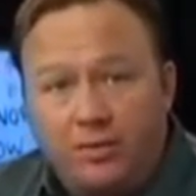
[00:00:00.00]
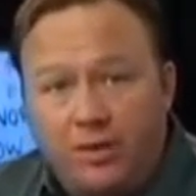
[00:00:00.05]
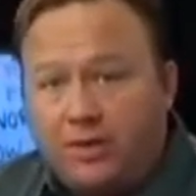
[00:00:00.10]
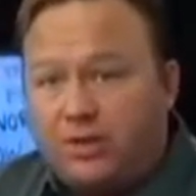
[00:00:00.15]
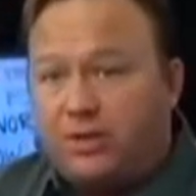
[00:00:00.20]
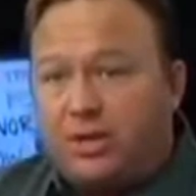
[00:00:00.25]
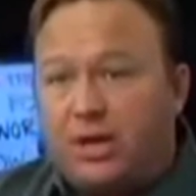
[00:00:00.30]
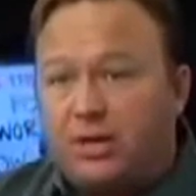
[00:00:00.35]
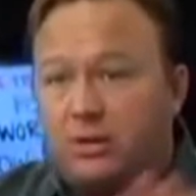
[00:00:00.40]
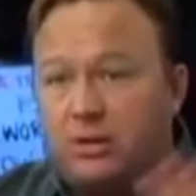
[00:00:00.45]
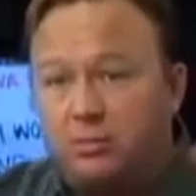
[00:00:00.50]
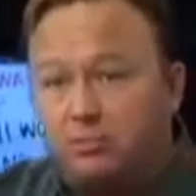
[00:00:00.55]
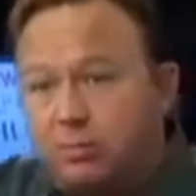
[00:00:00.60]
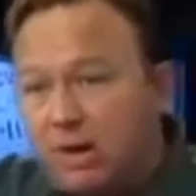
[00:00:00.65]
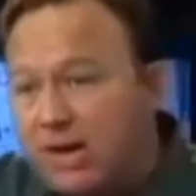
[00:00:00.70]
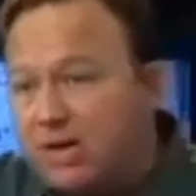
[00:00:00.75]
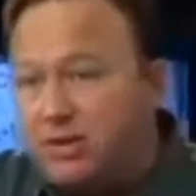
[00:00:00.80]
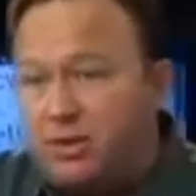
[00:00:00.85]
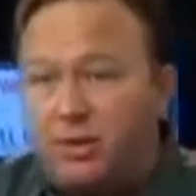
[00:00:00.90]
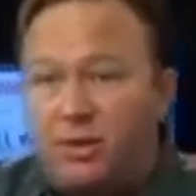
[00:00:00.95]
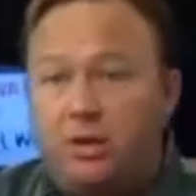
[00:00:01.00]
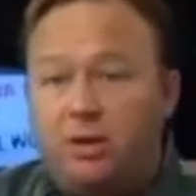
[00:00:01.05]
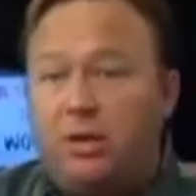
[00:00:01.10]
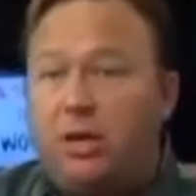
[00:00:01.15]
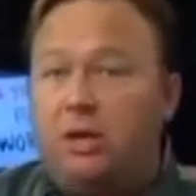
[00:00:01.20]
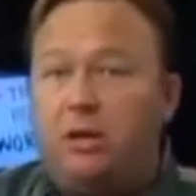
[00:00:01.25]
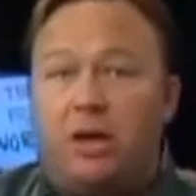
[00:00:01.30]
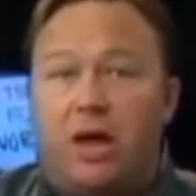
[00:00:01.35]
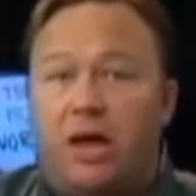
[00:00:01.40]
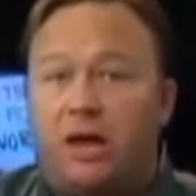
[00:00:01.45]
This says the president
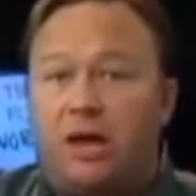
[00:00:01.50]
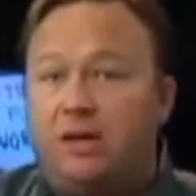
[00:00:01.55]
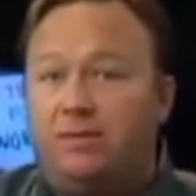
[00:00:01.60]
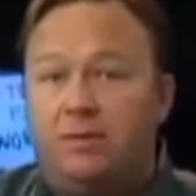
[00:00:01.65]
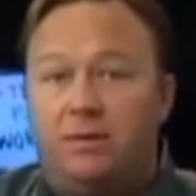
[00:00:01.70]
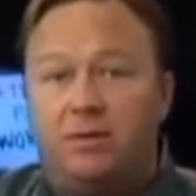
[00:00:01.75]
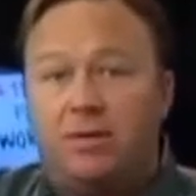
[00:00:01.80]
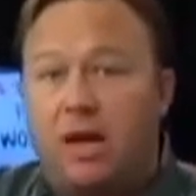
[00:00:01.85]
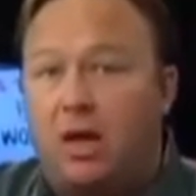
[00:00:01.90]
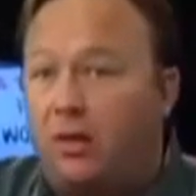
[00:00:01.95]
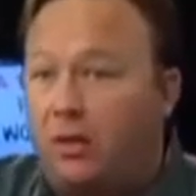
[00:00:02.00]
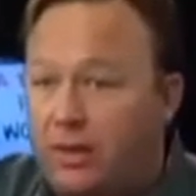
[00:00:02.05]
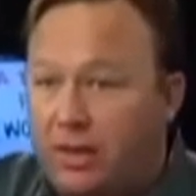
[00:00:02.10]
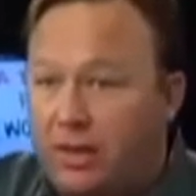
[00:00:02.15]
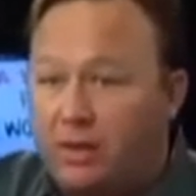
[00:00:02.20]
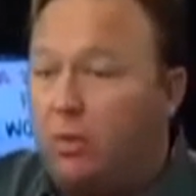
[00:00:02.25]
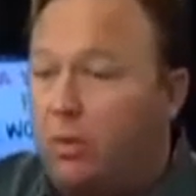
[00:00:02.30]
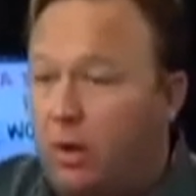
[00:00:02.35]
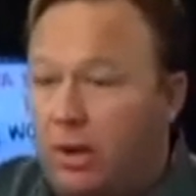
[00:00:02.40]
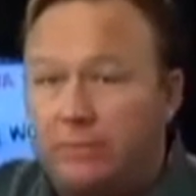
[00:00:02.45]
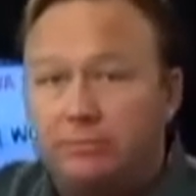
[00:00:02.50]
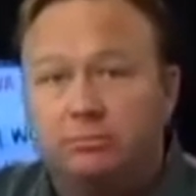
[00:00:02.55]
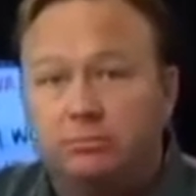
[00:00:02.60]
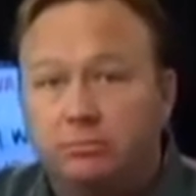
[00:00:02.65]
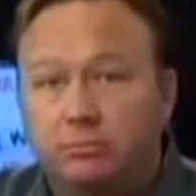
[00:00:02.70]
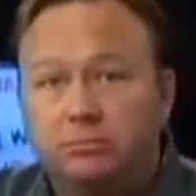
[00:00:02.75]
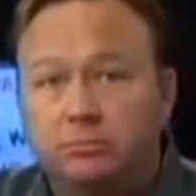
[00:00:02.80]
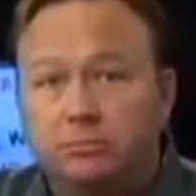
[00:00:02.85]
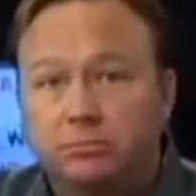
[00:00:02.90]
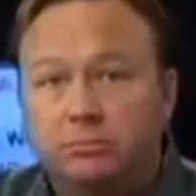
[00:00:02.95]
need not even tell anyone
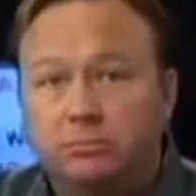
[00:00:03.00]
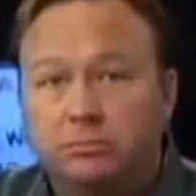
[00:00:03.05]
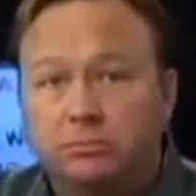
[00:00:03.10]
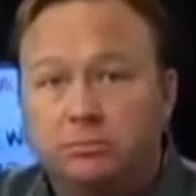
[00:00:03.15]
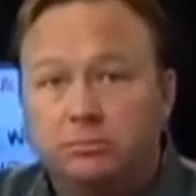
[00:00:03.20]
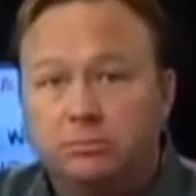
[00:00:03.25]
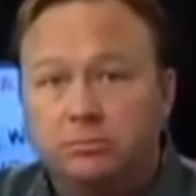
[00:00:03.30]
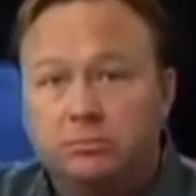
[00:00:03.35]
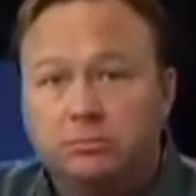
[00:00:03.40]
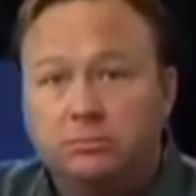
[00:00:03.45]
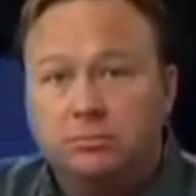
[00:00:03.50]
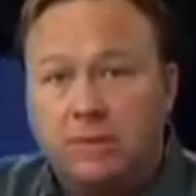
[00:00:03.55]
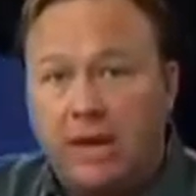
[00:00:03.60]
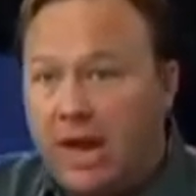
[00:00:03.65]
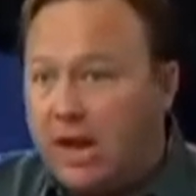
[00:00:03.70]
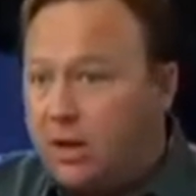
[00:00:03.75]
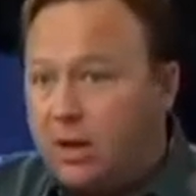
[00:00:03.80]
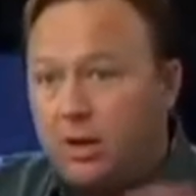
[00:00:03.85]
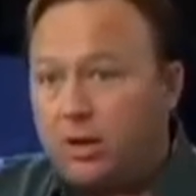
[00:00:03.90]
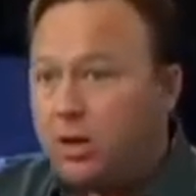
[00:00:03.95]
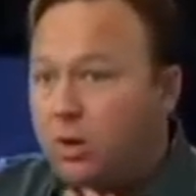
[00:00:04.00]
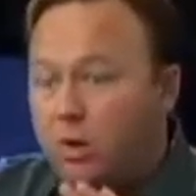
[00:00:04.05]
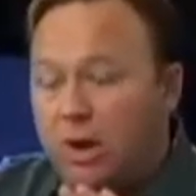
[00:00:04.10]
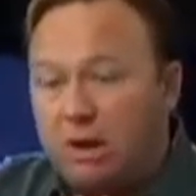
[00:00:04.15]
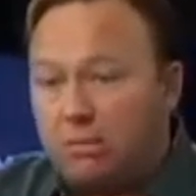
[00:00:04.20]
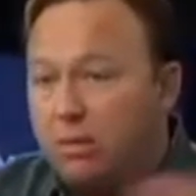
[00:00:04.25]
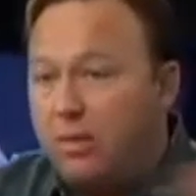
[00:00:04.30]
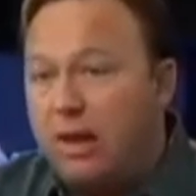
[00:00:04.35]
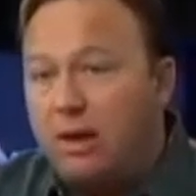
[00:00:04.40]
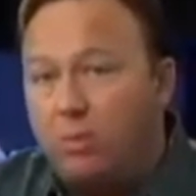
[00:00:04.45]
and can do
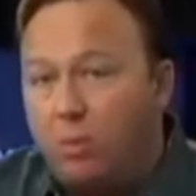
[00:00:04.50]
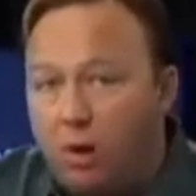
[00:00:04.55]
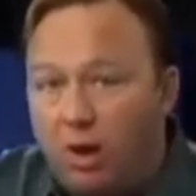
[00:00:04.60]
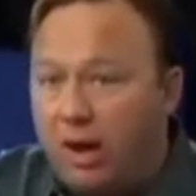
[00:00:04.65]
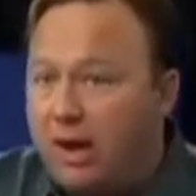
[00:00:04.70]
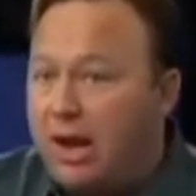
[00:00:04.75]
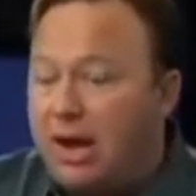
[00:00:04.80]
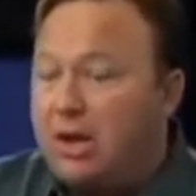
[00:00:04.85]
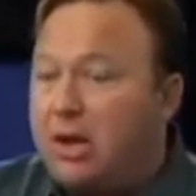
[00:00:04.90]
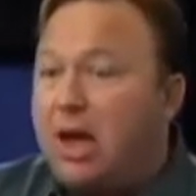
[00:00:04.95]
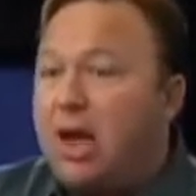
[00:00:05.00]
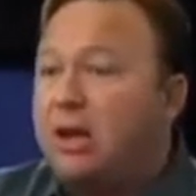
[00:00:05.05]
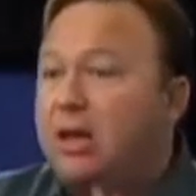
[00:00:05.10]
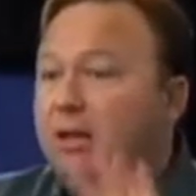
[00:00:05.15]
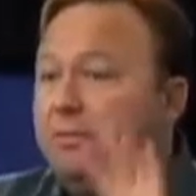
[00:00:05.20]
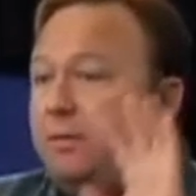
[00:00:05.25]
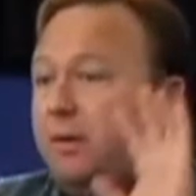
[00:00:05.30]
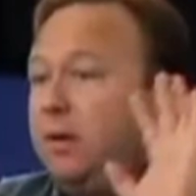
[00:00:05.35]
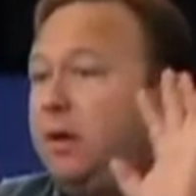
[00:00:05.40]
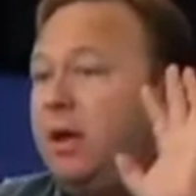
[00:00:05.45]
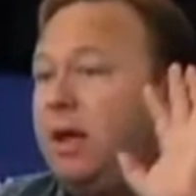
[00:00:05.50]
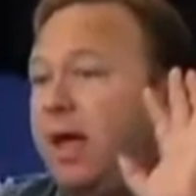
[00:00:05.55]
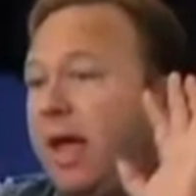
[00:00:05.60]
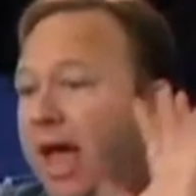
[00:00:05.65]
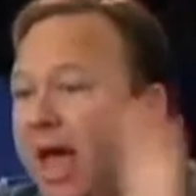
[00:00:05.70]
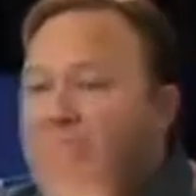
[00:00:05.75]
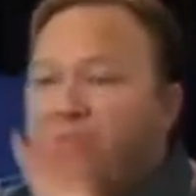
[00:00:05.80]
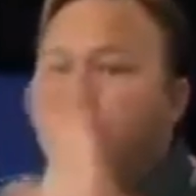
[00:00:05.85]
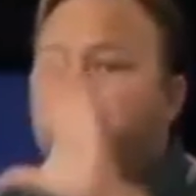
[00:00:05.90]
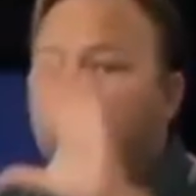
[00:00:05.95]
whatever they want and not even
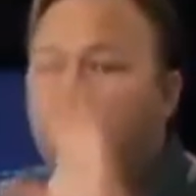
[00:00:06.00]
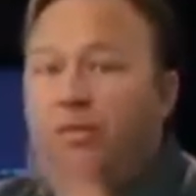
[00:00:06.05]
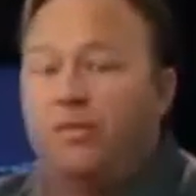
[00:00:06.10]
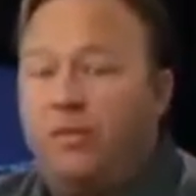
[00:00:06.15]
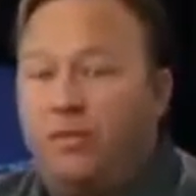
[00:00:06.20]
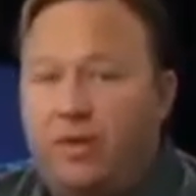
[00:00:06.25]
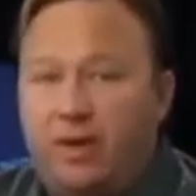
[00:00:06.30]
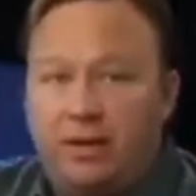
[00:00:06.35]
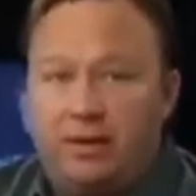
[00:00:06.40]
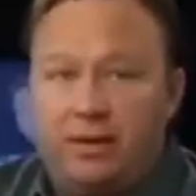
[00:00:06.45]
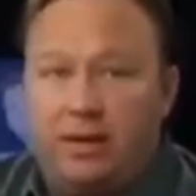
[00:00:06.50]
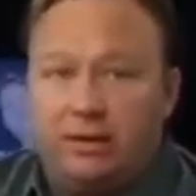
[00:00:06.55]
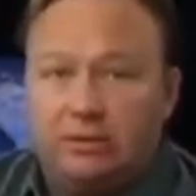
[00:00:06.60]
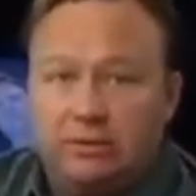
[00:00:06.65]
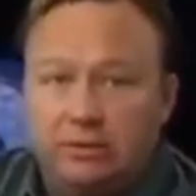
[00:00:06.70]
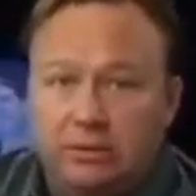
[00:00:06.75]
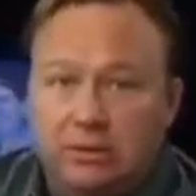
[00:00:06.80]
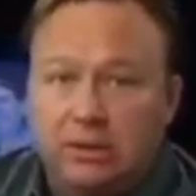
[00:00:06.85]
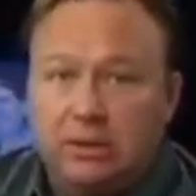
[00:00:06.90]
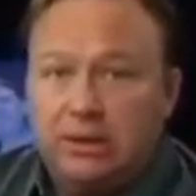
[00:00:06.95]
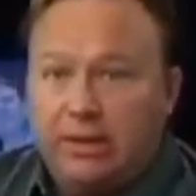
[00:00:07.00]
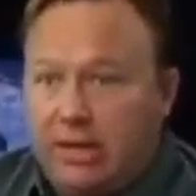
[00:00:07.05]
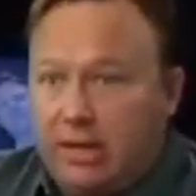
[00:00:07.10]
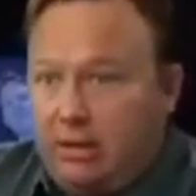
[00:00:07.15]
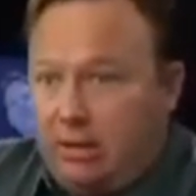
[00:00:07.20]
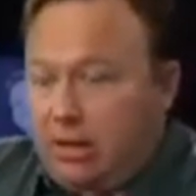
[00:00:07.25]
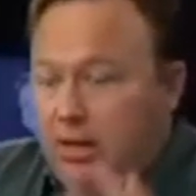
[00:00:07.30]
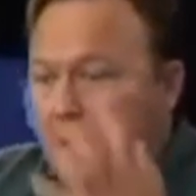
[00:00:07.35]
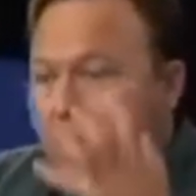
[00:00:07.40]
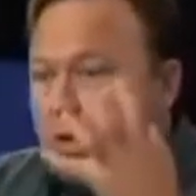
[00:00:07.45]
have proof of anything.
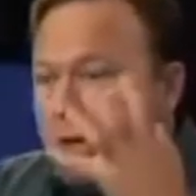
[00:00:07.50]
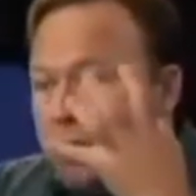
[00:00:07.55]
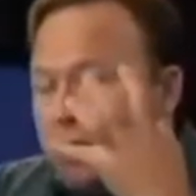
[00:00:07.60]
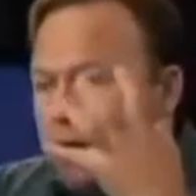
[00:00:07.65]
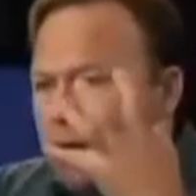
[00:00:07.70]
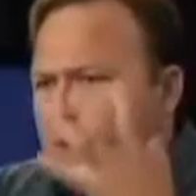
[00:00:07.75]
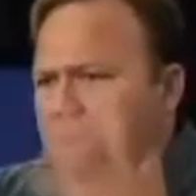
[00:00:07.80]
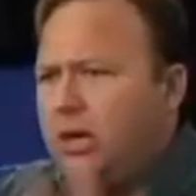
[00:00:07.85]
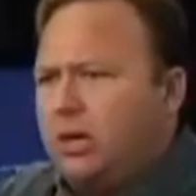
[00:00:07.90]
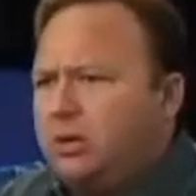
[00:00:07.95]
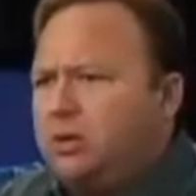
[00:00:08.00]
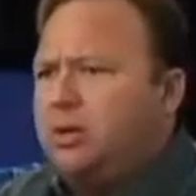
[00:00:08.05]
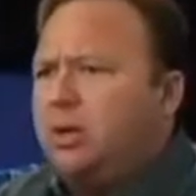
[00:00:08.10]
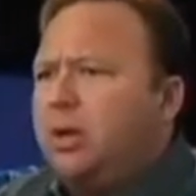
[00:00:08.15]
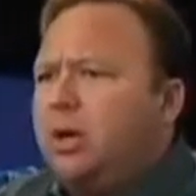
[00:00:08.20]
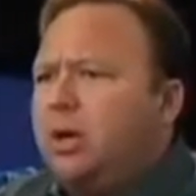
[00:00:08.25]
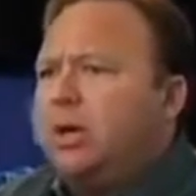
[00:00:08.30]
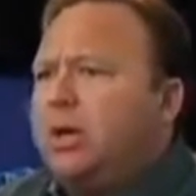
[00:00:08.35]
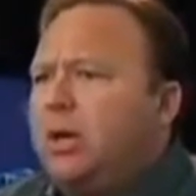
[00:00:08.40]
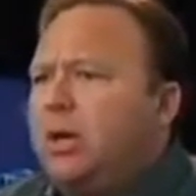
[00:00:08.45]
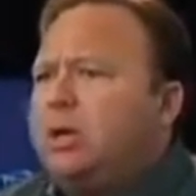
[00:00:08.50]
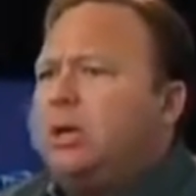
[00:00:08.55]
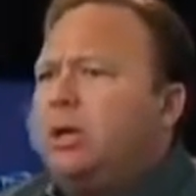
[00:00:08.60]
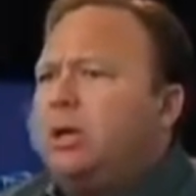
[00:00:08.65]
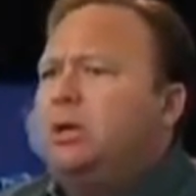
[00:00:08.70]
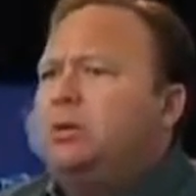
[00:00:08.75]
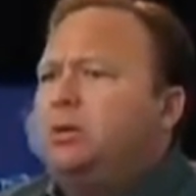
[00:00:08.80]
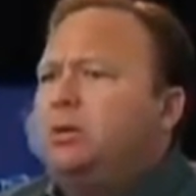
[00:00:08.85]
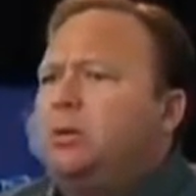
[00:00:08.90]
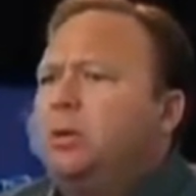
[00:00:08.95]
It
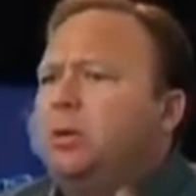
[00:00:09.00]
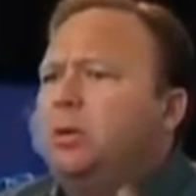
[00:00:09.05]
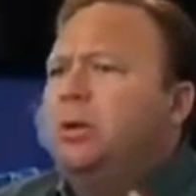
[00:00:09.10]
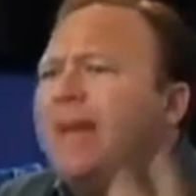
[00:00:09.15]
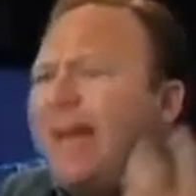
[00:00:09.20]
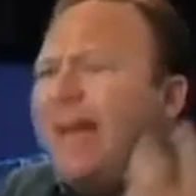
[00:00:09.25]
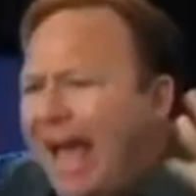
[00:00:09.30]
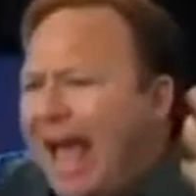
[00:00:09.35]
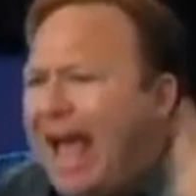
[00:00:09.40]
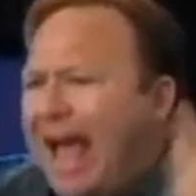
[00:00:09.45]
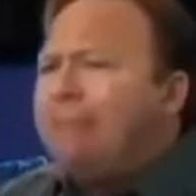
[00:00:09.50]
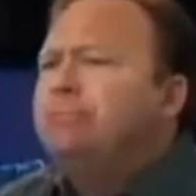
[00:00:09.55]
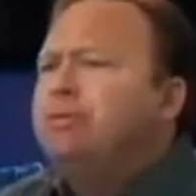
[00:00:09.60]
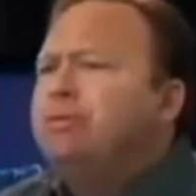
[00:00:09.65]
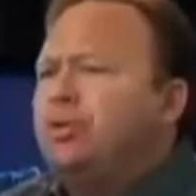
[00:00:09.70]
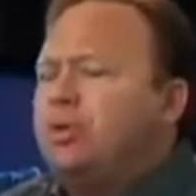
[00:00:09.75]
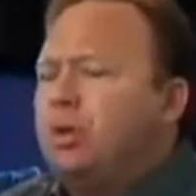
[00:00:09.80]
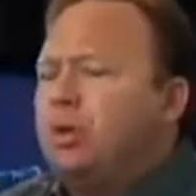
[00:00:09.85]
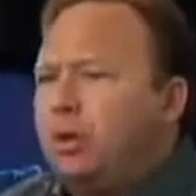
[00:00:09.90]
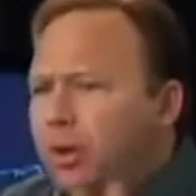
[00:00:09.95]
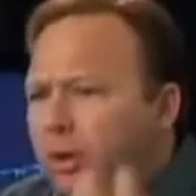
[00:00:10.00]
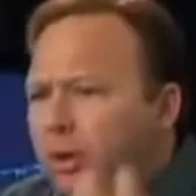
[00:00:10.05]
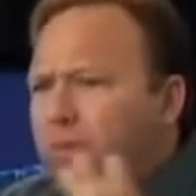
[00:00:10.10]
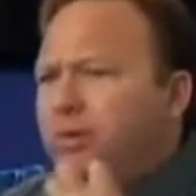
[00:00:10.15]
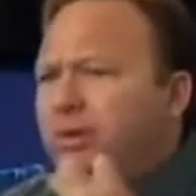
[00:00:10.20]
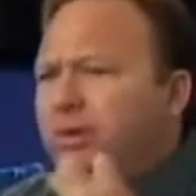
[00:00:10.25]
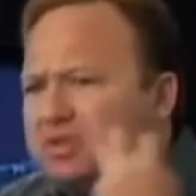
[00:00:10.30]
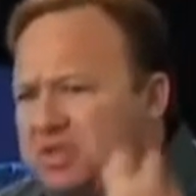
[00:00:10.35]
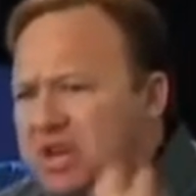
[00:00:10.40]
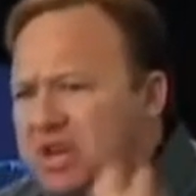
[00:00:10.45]
is
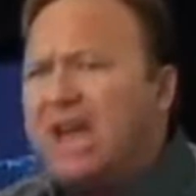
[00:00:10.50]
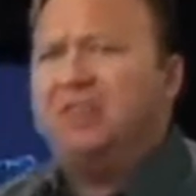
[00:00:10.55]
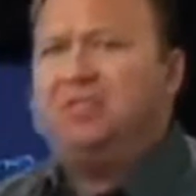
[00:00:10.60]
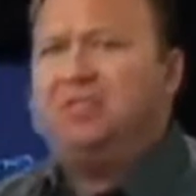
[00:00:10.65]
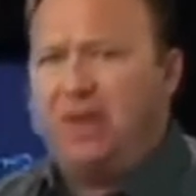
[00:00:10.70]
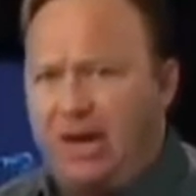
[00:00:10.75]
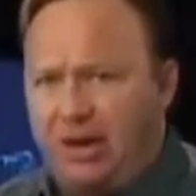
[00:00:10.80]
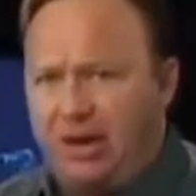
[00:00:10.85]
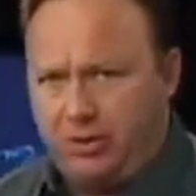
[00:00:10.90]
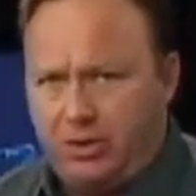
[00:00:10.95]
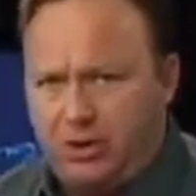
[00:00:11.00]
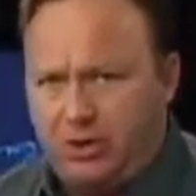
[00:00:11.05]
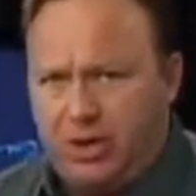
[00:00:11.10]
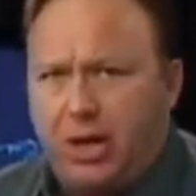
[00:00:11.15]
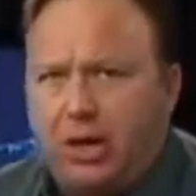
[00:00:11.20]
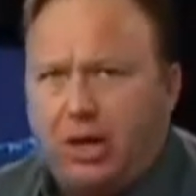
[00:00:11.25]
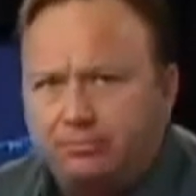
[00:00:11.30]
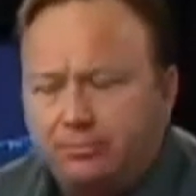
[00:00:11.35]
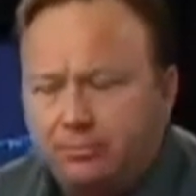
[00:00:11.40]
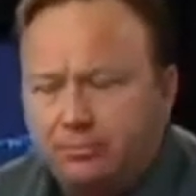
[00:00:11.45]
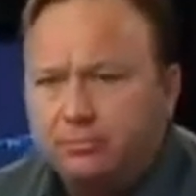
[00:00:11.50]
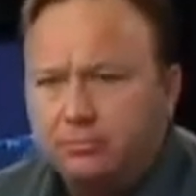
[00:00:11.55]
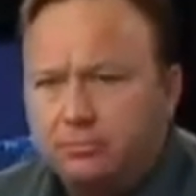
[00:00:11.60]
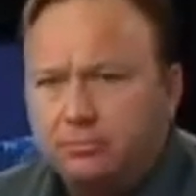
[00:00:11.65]
absolute dictatorship.